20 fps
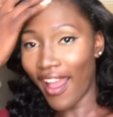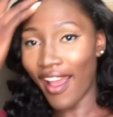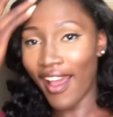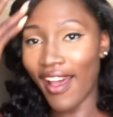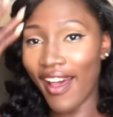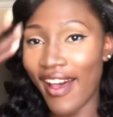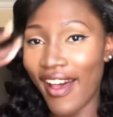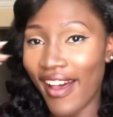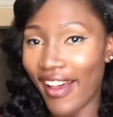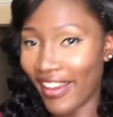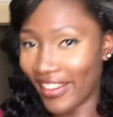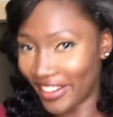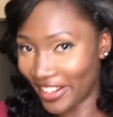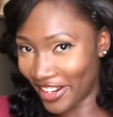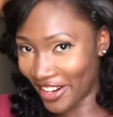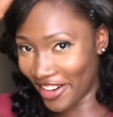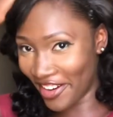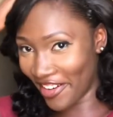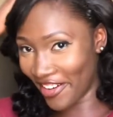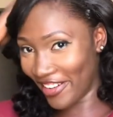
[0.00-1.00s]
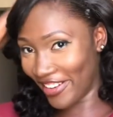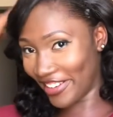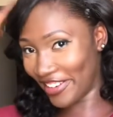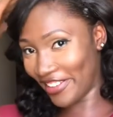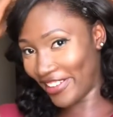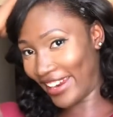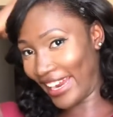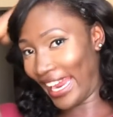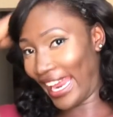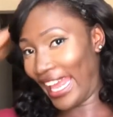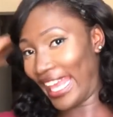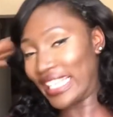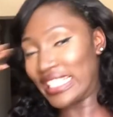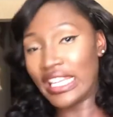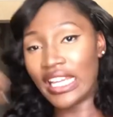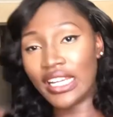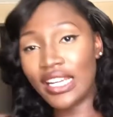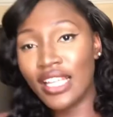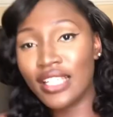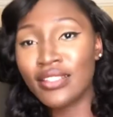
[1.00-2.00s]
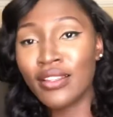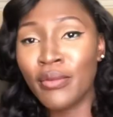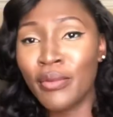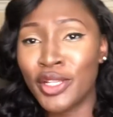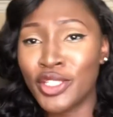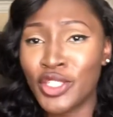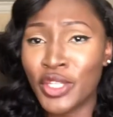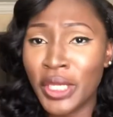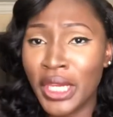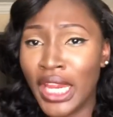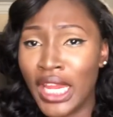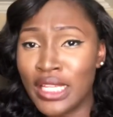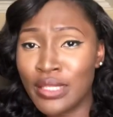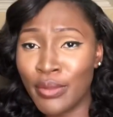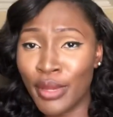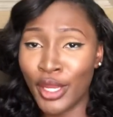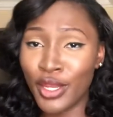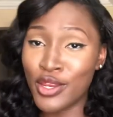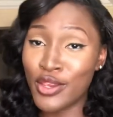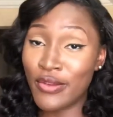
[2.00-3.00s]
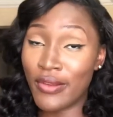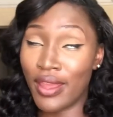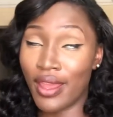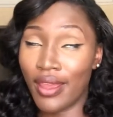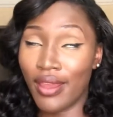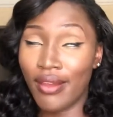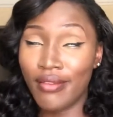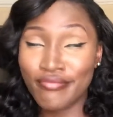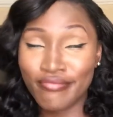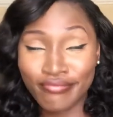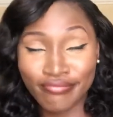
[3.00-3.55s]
Ah, God, you guys. I'm just gonna show you guys my new hair.